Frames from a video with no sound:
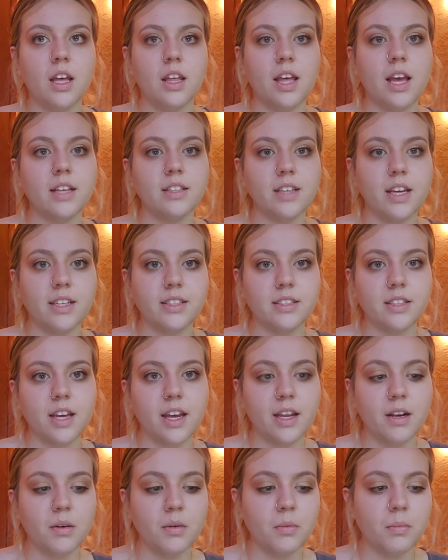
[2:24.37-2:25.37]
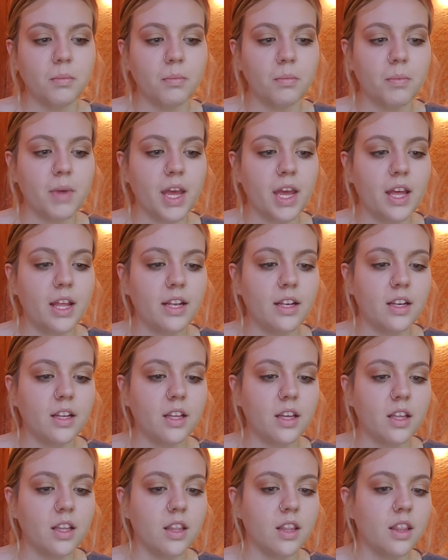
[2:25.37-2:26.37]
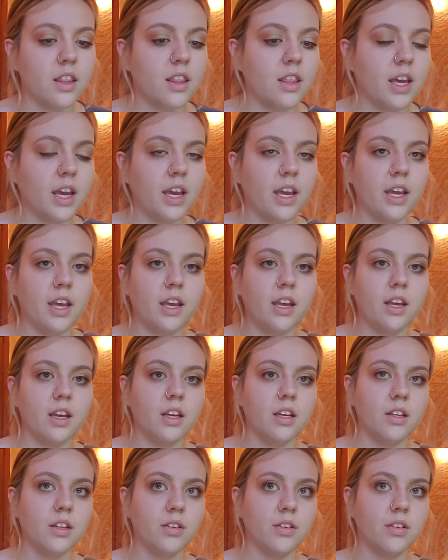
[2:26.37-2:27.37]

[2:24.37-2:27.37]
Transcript: as I said, and they